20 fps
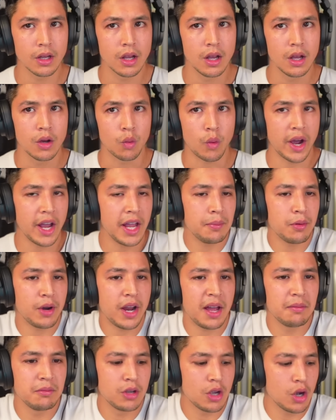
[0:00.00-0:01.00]
Why
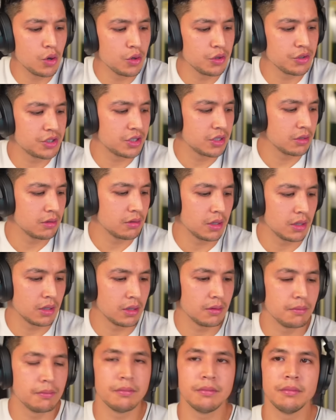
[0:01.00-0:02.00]
Abraham goes,
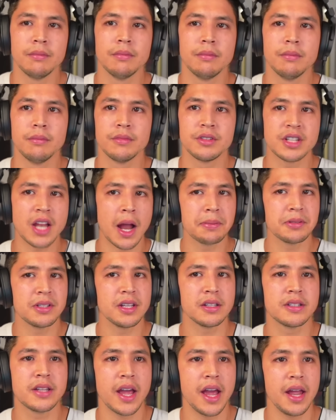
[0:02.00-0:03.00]
stops
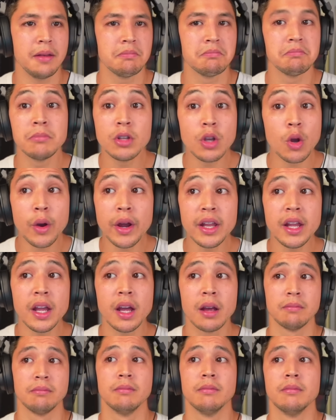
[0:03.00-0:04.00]
at 10? No idea.
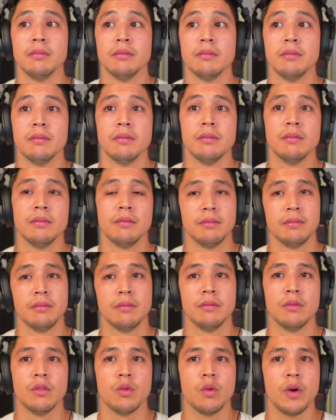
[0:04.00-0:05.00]

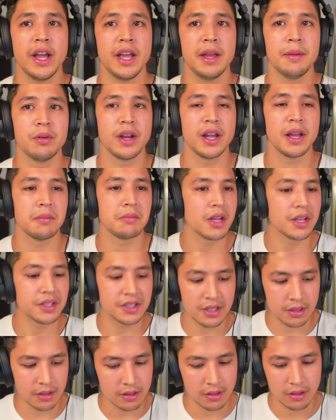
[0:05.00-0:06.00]
Why Abraham
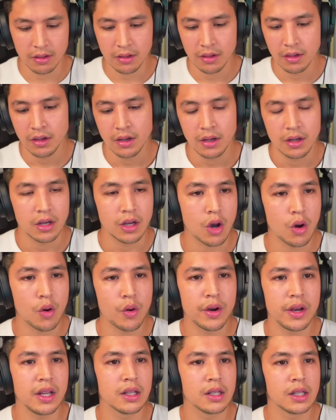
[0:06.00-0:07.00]
doesn't go
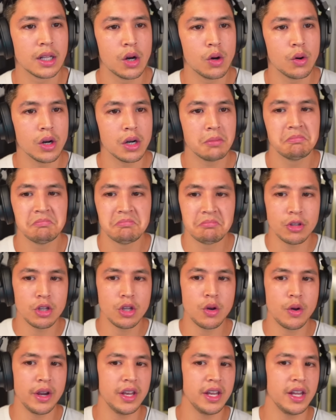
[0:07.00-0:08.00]
any lower?
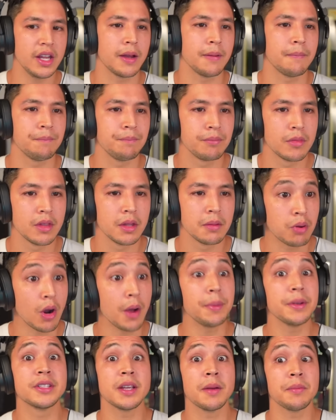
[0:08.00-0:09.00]
No idea.
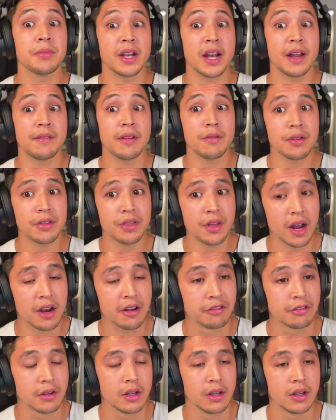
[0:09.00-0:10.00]
Probably something I've never thought
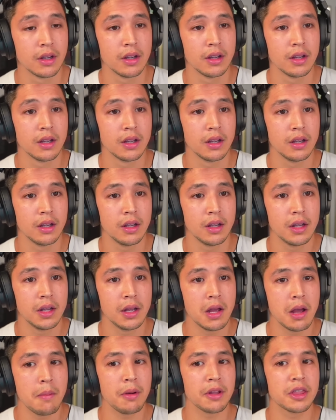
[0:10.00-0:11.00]
of.
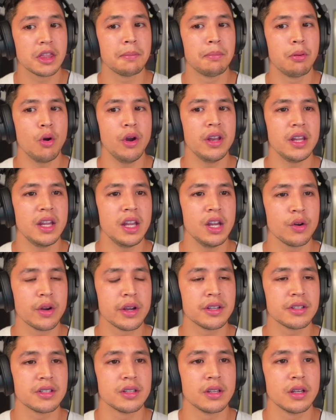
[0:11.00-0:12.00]
But the point here
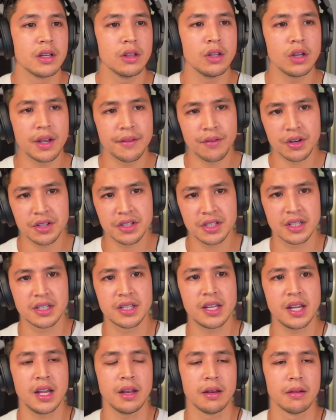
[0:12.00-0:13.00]
is, look at verse
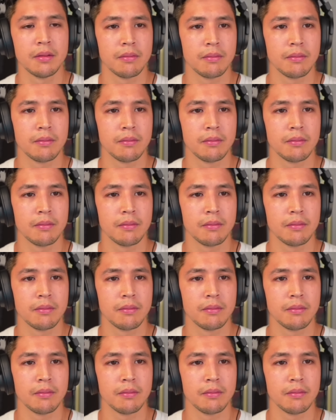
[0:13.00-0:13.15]
16